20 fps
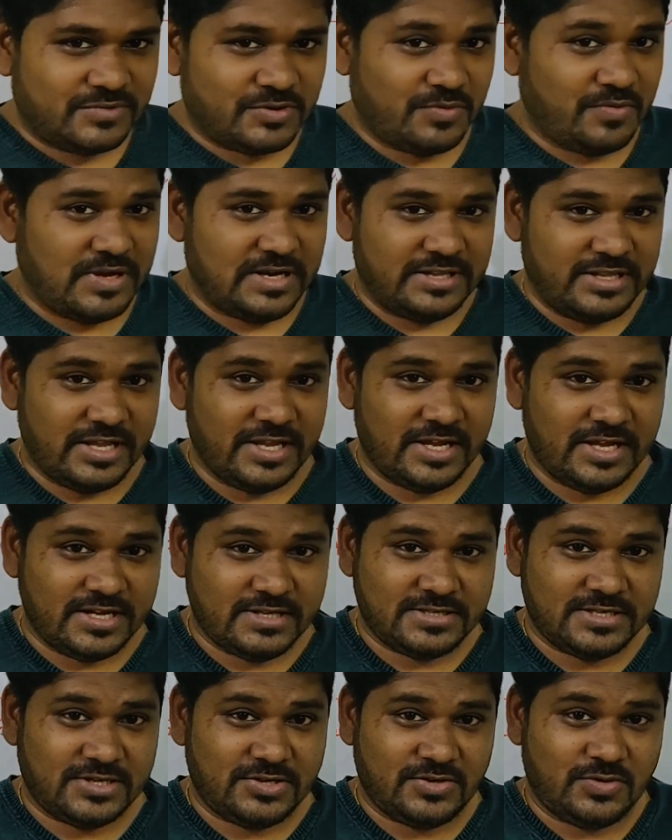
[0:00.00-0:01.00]
So we are
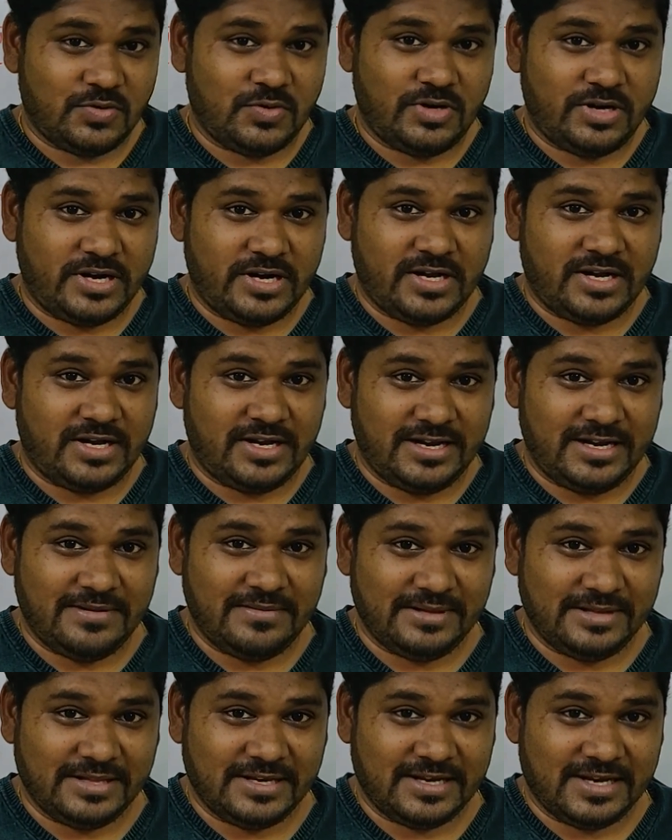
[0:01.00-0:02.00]
thinking, sir, don't recall
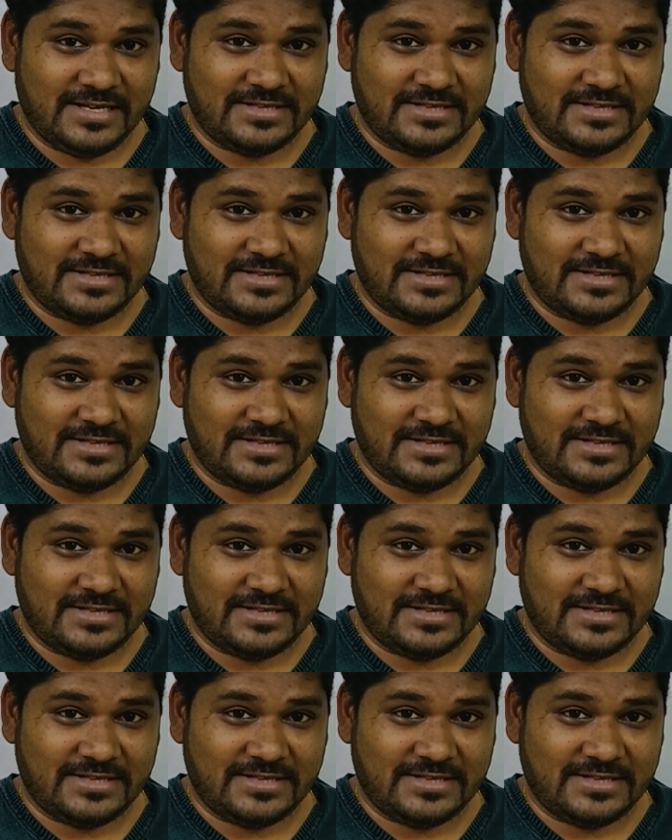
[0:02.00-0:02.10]
11th